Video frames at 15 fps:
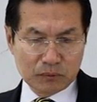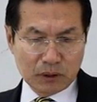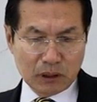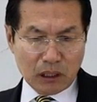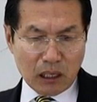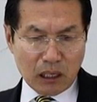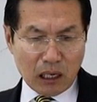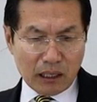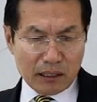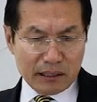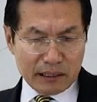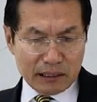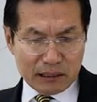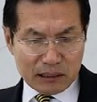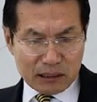
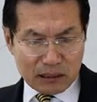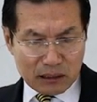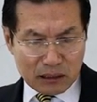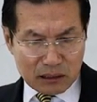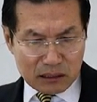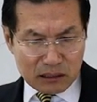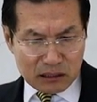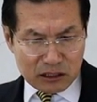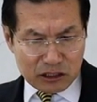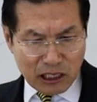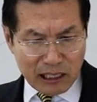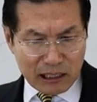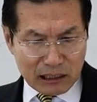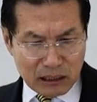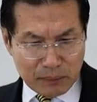Arena
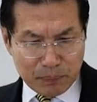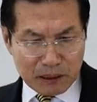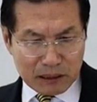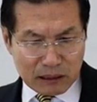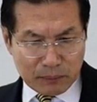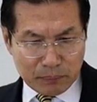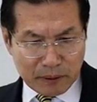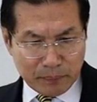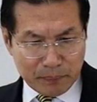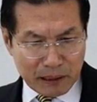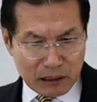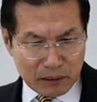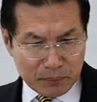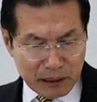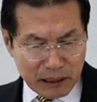shilaga punshap kamila
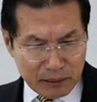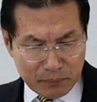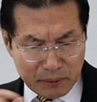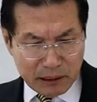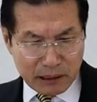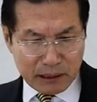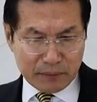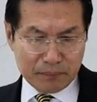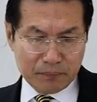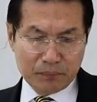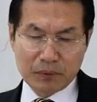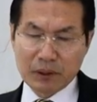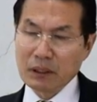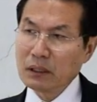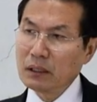mening money.
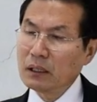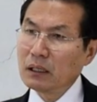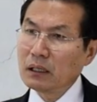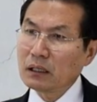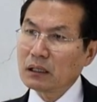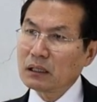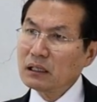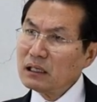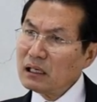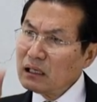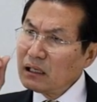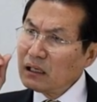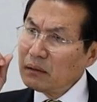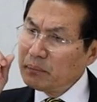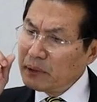
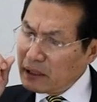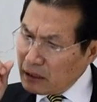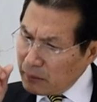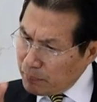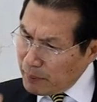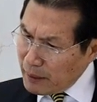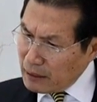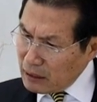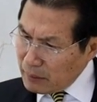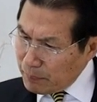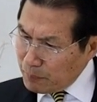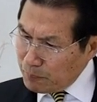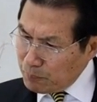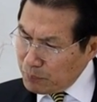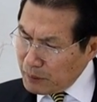Ker me
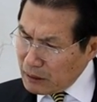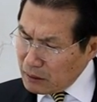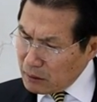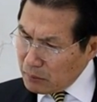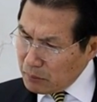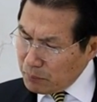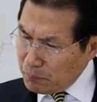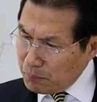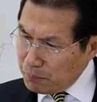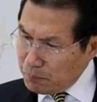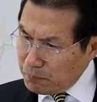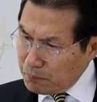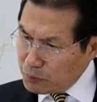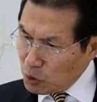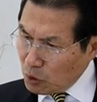pedli pee,
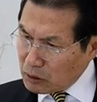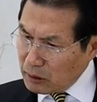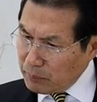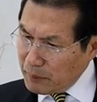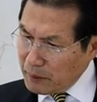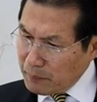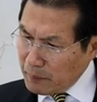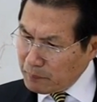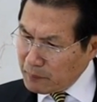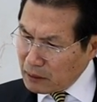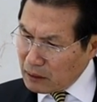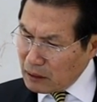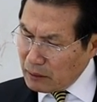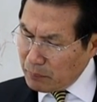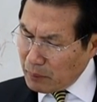chota pipam the
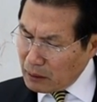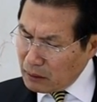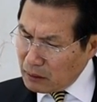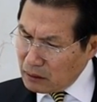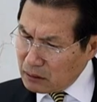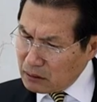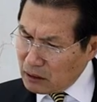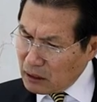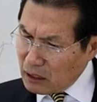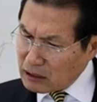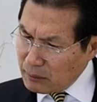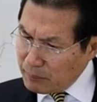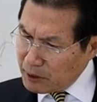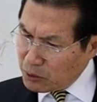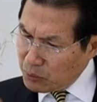klebana, darkasa
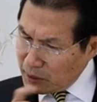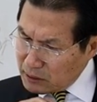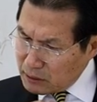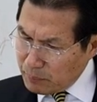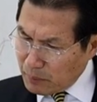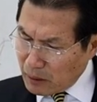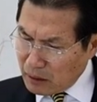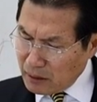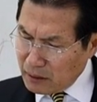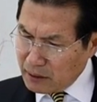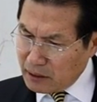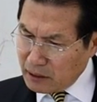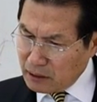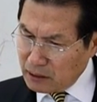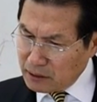my tree, Gibahi
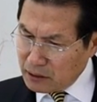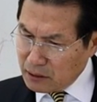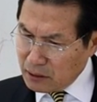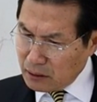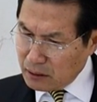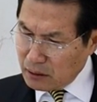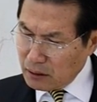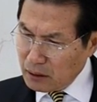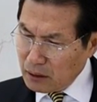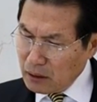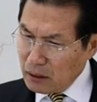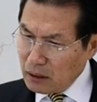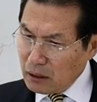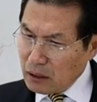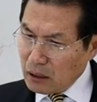kiglajiker.
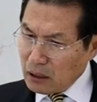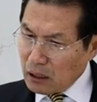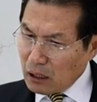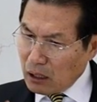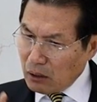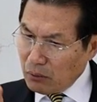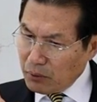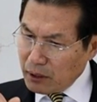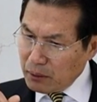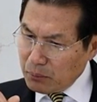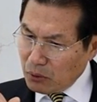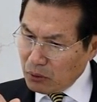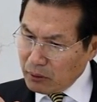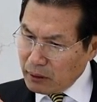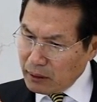Awe
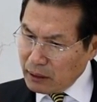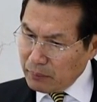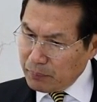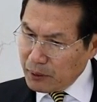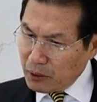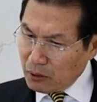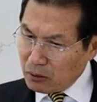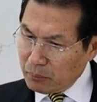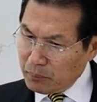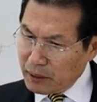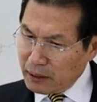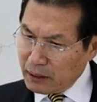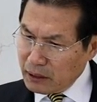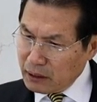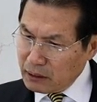more piokumi
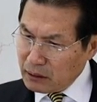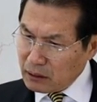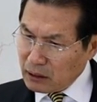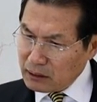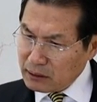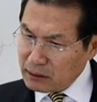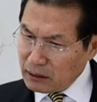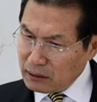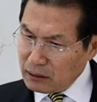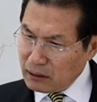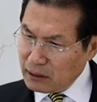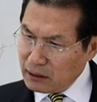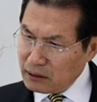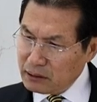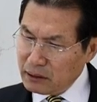he the grasada
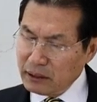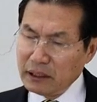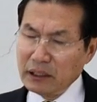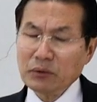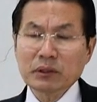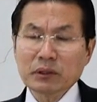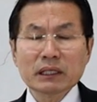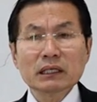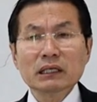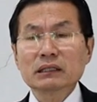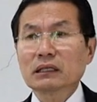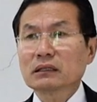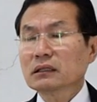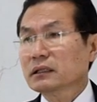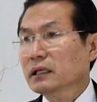legi, evening letter
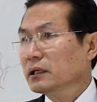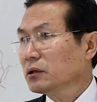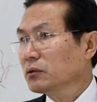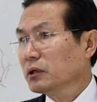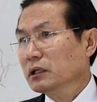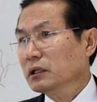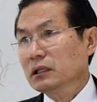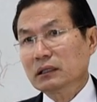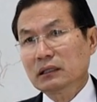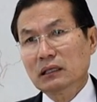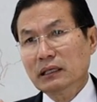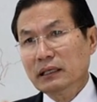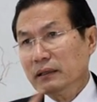the take a quit at the lake.